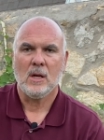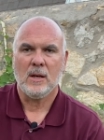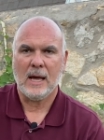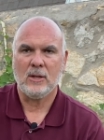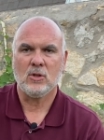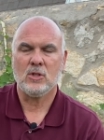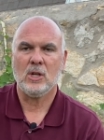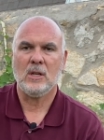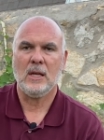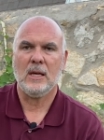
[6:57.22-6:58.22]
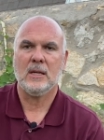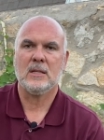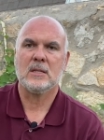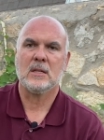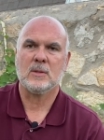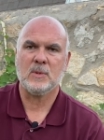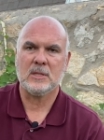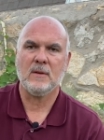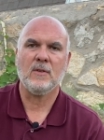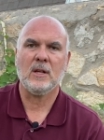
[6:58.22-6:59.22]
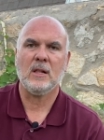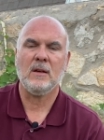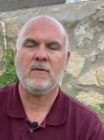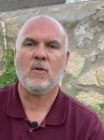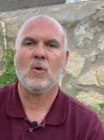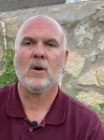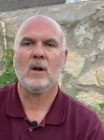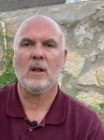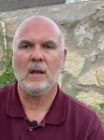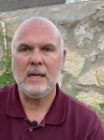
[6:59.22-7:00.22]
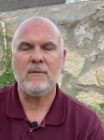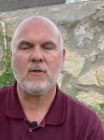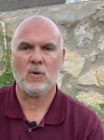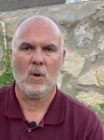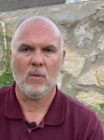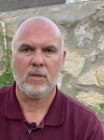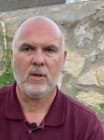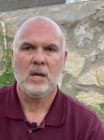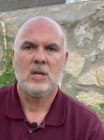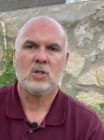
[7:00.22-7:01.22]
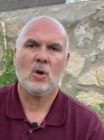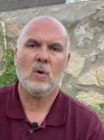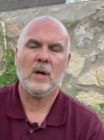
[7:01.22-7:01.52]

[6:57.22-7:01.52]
nitrogen is specifically for leaf growth. So